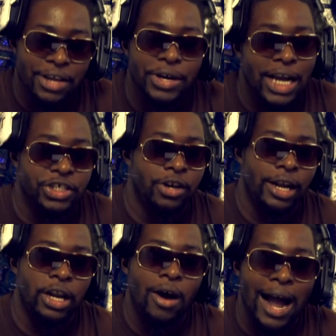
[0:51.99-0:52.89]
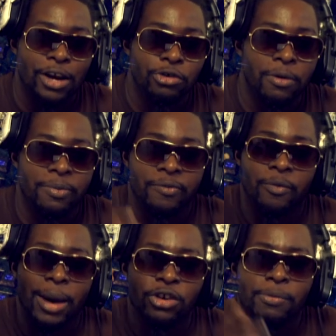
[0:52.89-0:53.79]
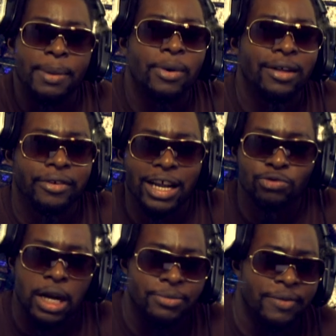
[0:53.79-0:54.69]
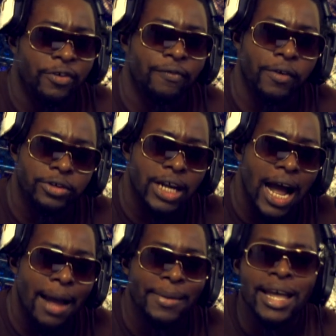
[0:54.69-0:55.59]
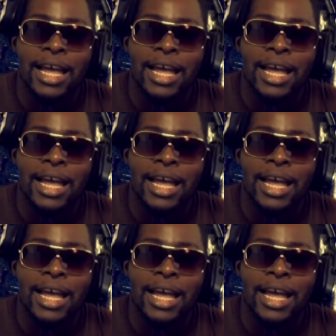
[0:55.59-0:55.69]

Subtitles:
You guys should already know how I do it, but for my new people out there that's watching me for the first time,